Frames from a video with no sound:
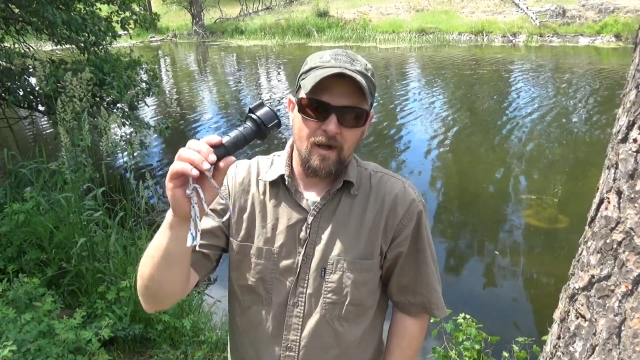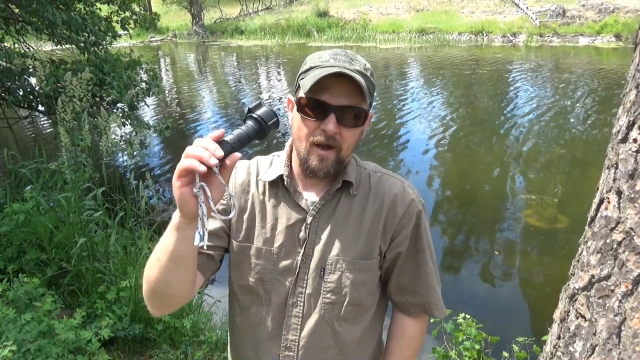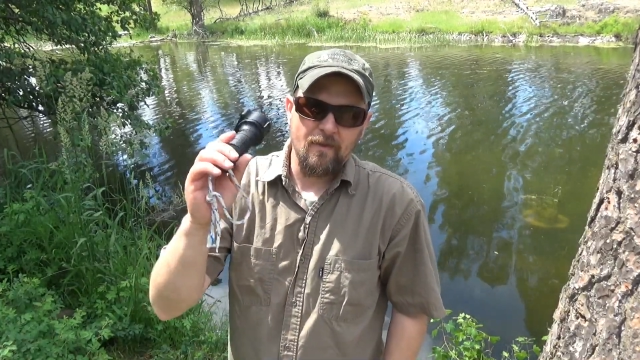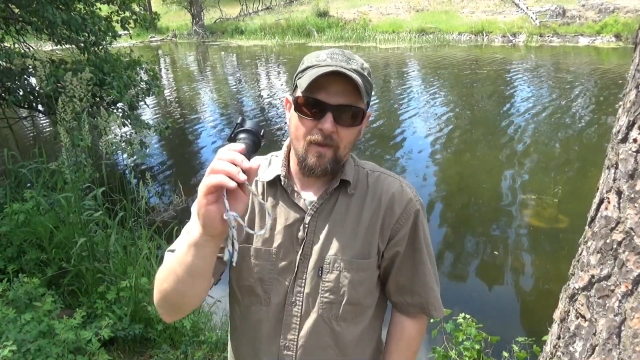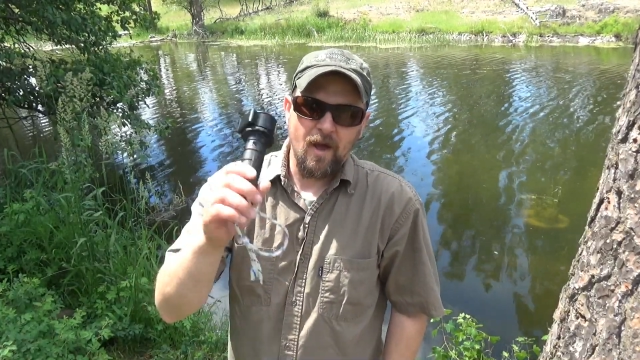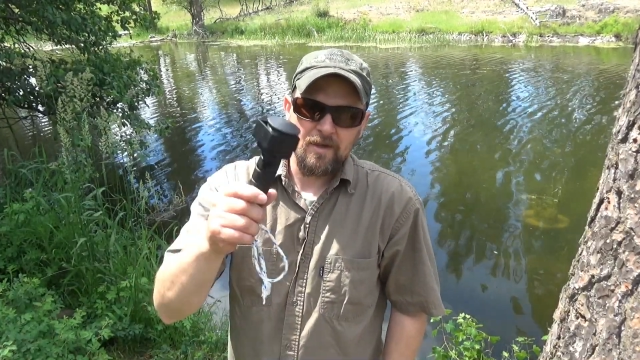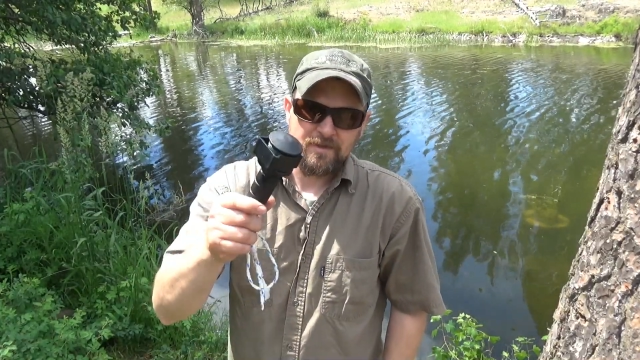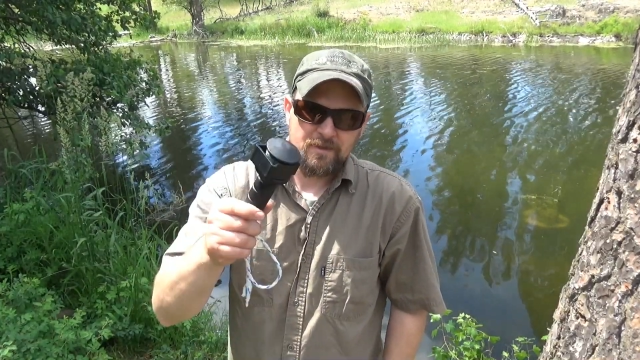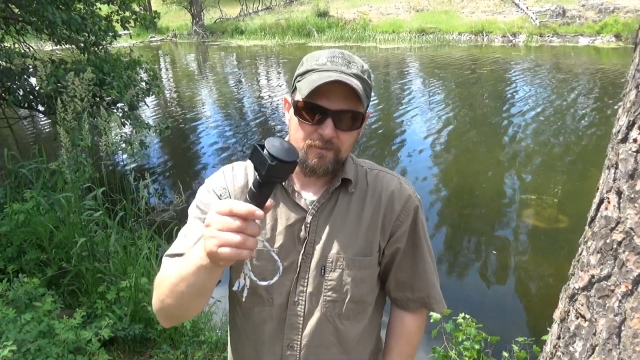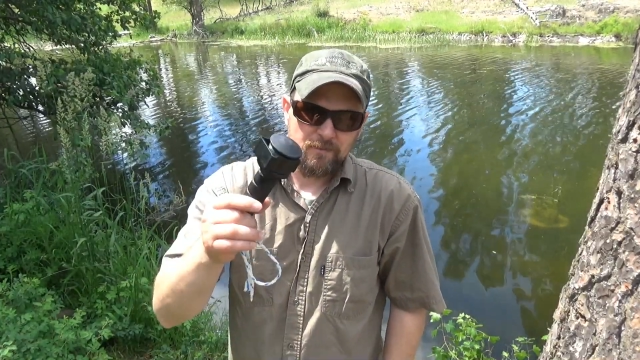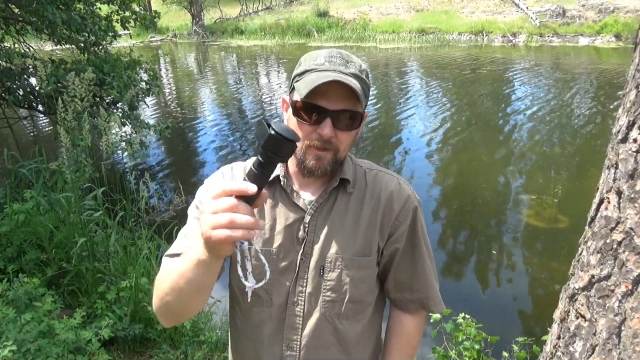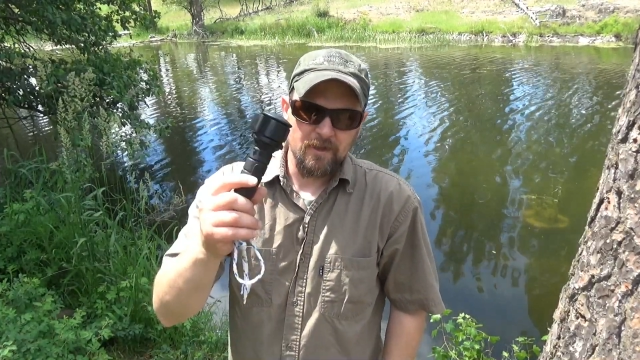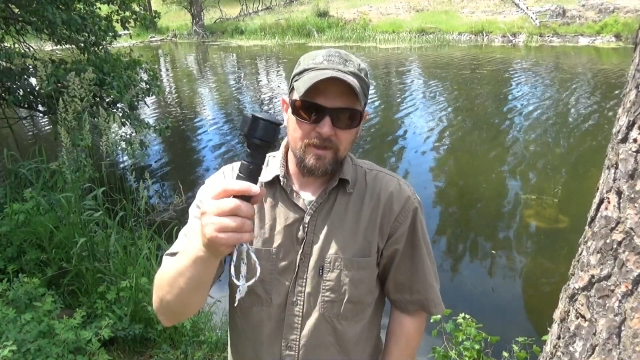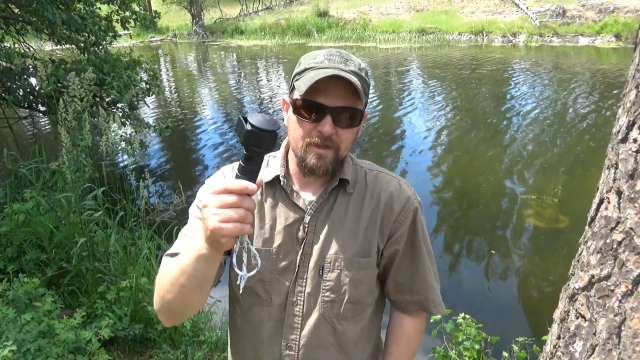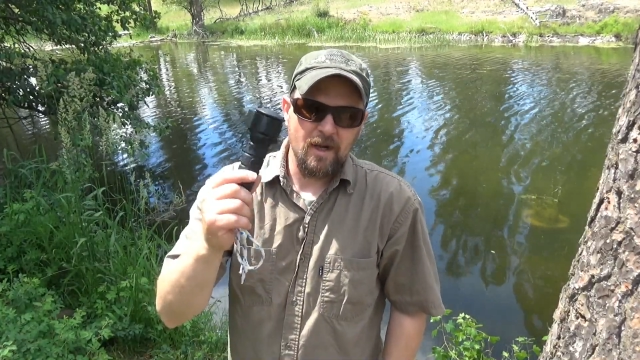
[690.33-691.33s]
I lost a
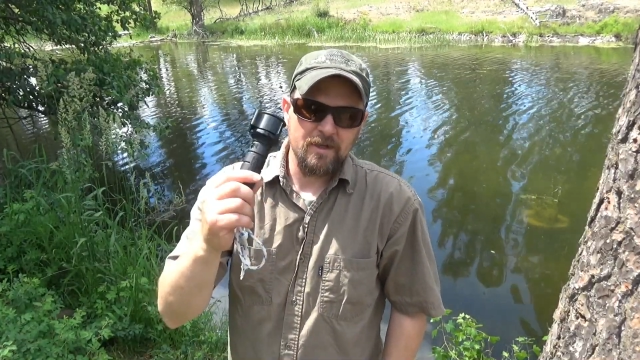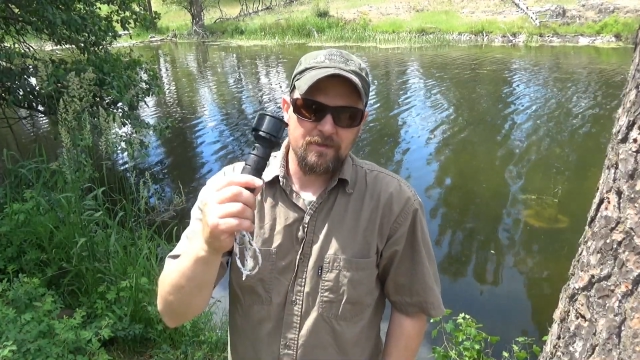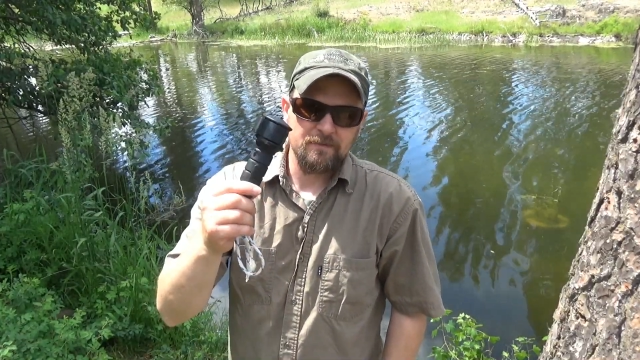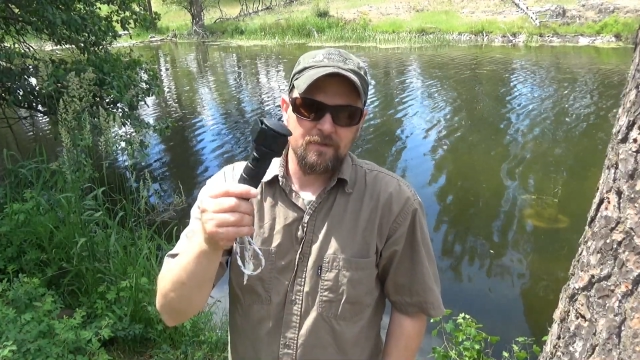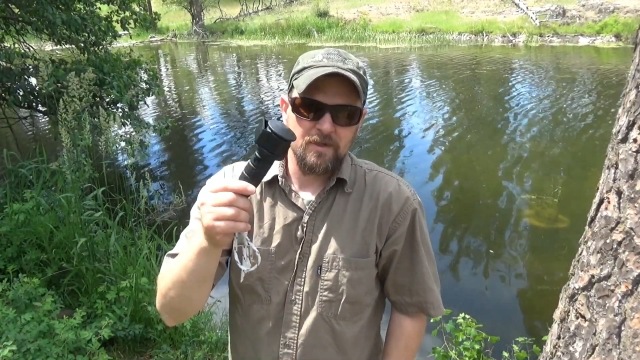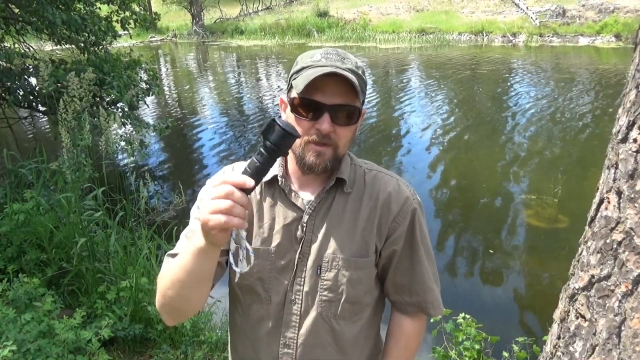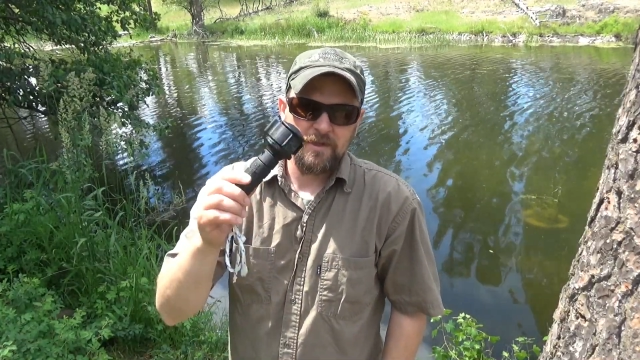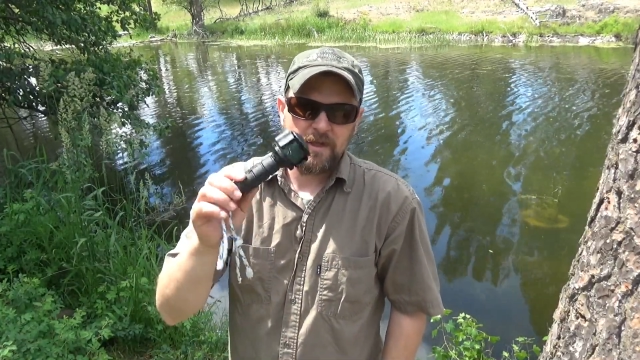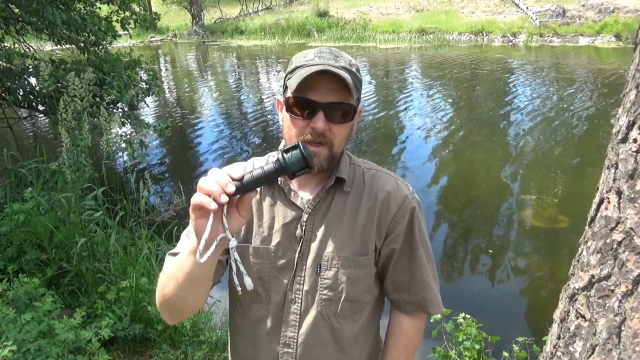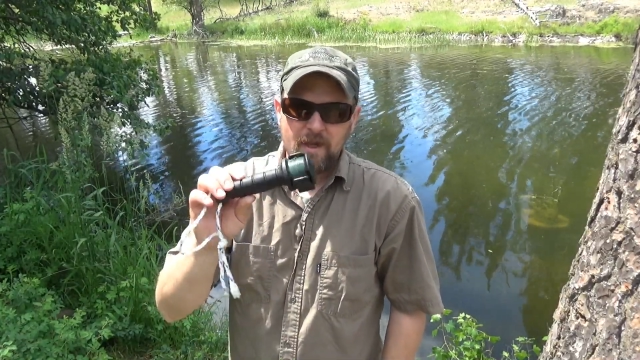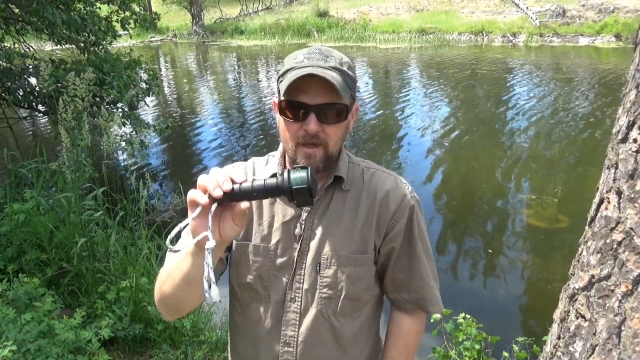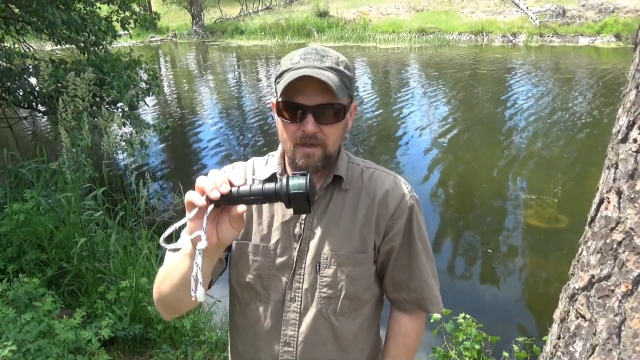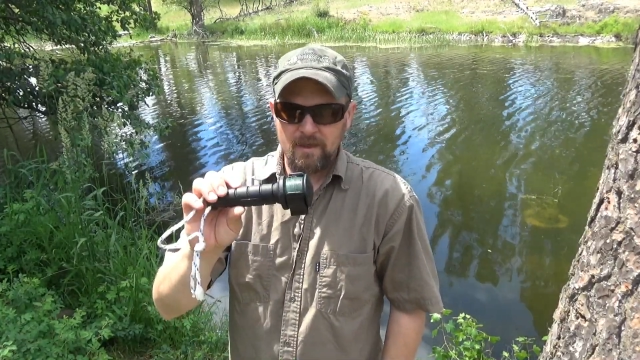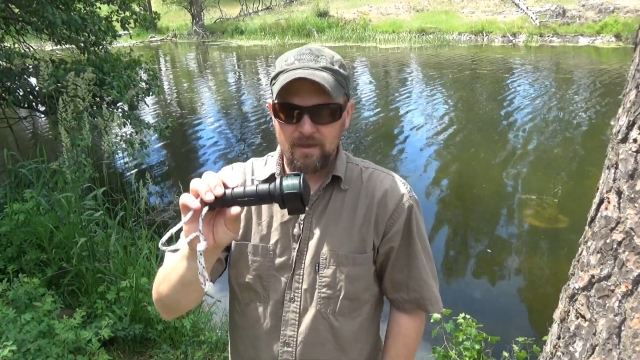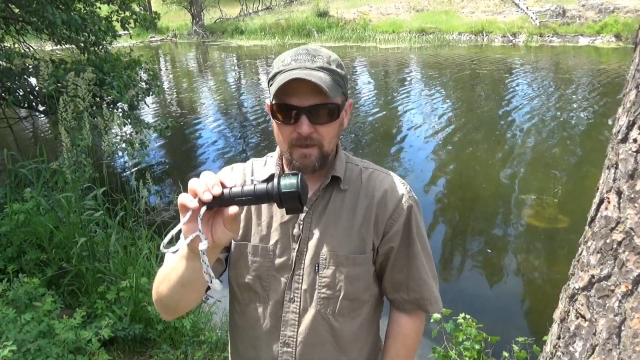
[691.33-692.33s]
really nice fish
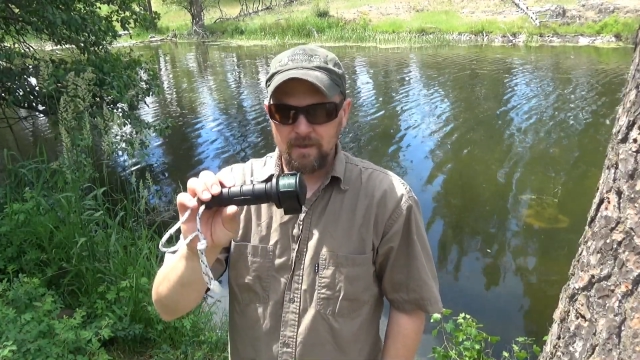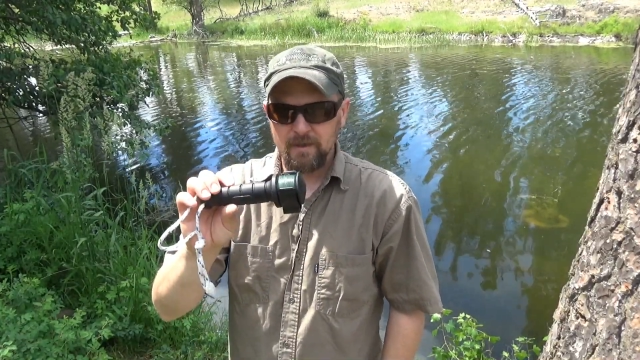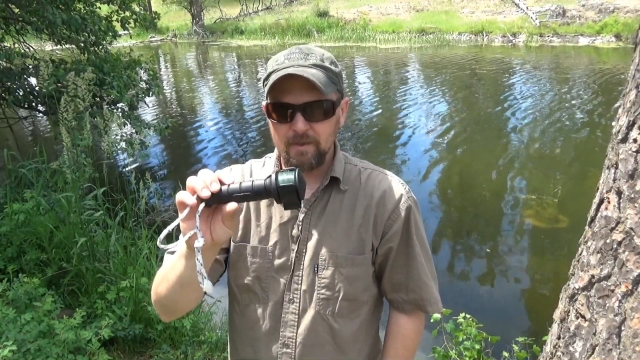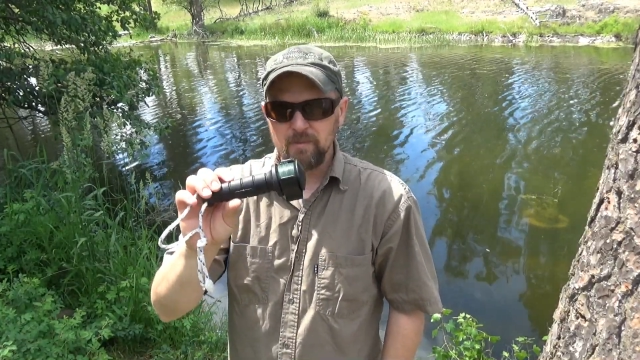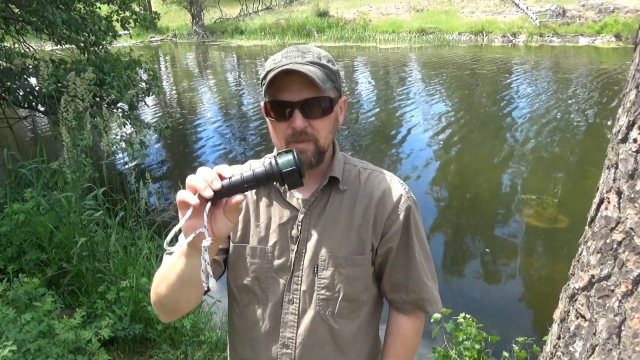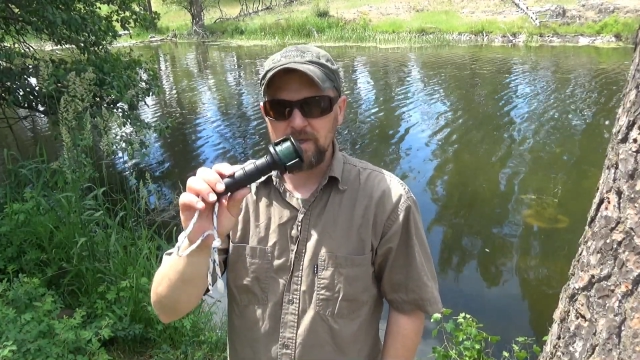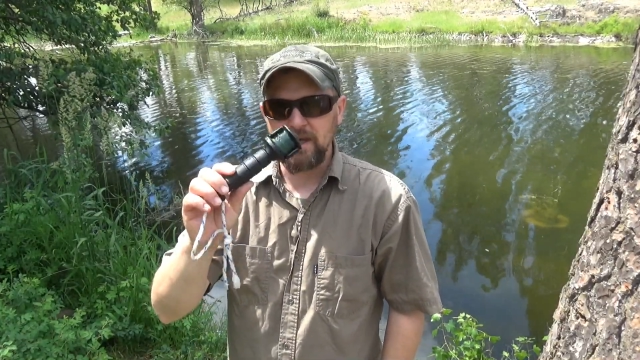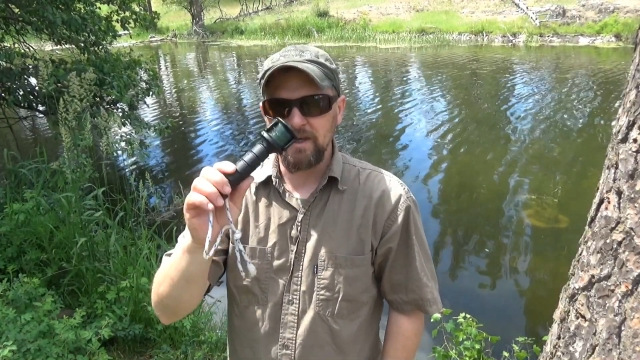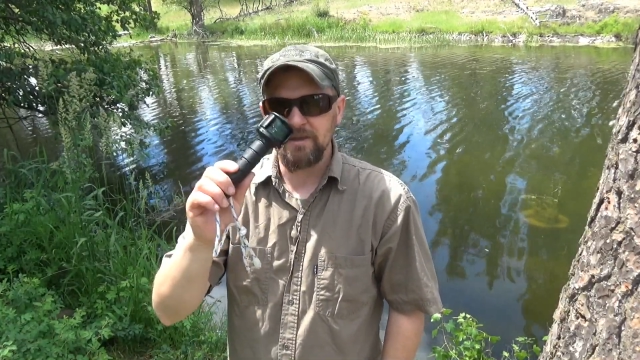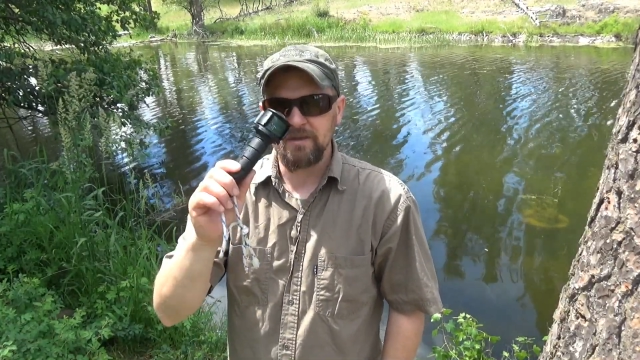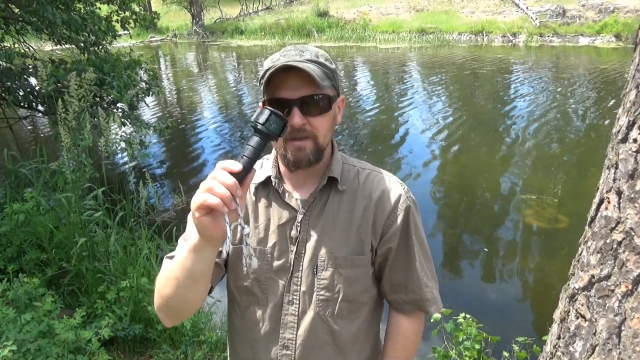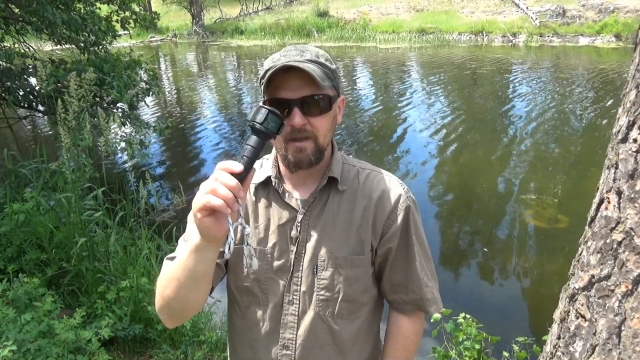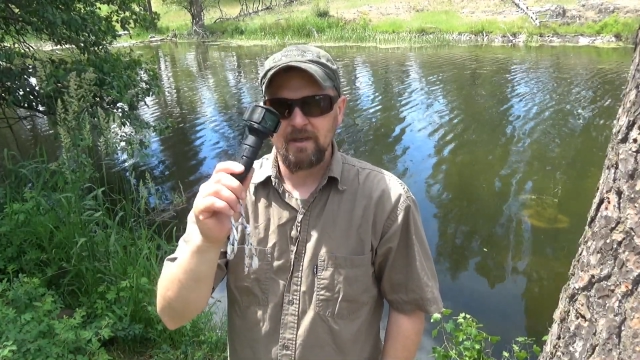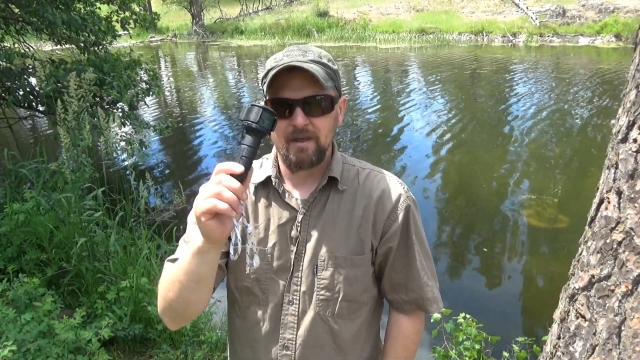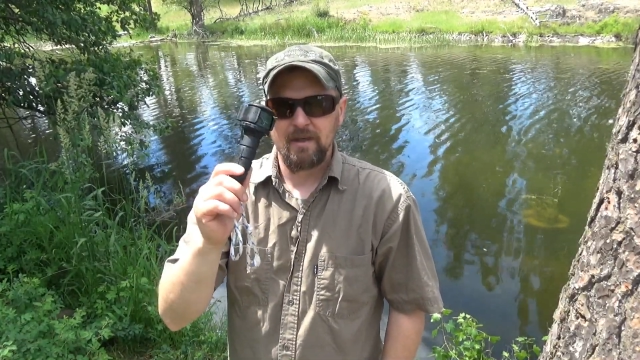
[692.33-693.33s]
today because